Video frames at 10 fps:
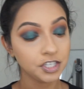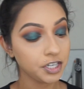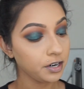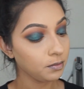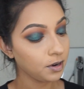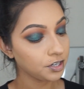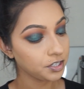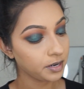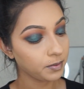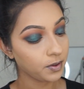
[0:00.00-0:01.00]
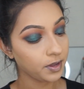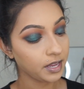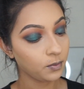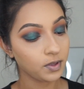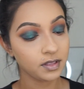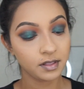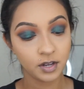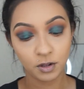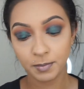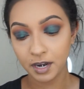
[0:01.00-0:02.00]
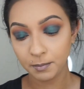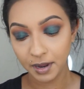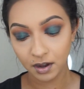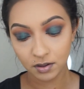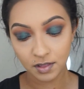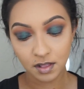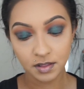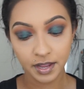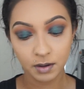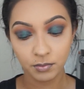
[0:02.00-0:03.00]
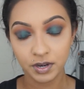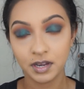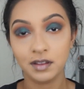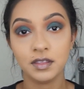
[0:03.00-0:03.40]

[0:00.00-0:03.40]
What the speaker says: shader brush, and I'm going in with a little bit of Parallel, and I'm bringing